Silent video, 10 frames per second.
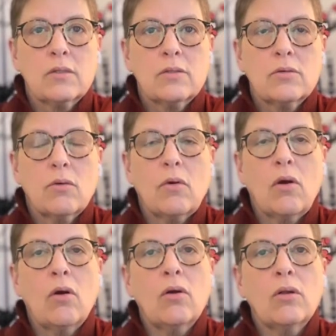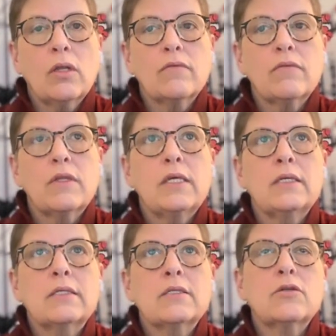So all of
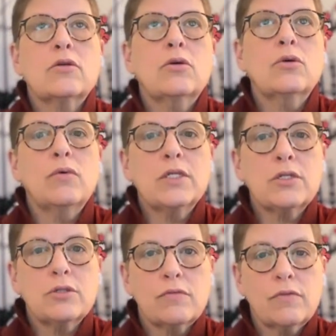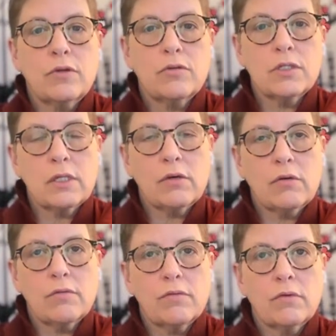these good wishes for
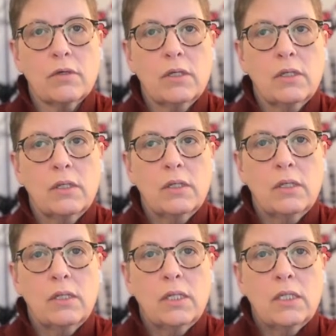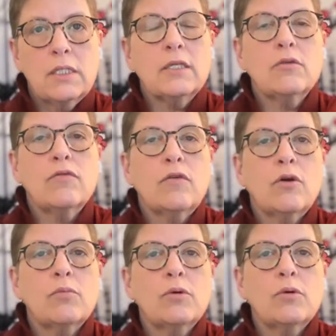yourself take the
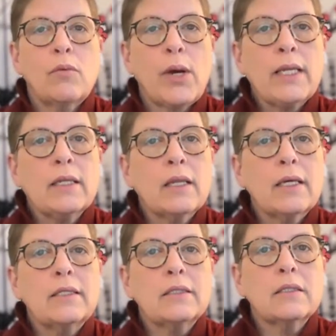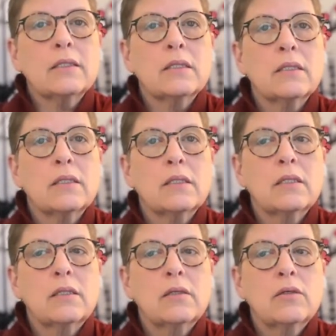form of white light,
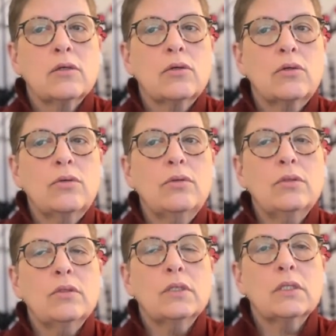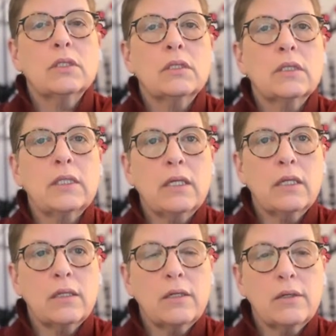cool, clean,
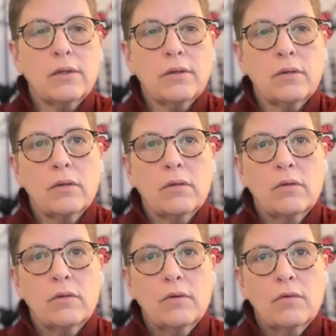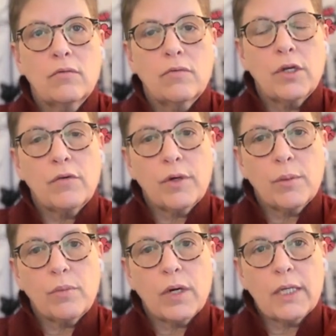clear, very,
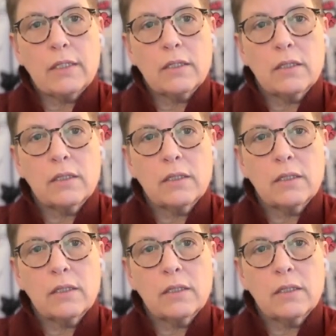very bright.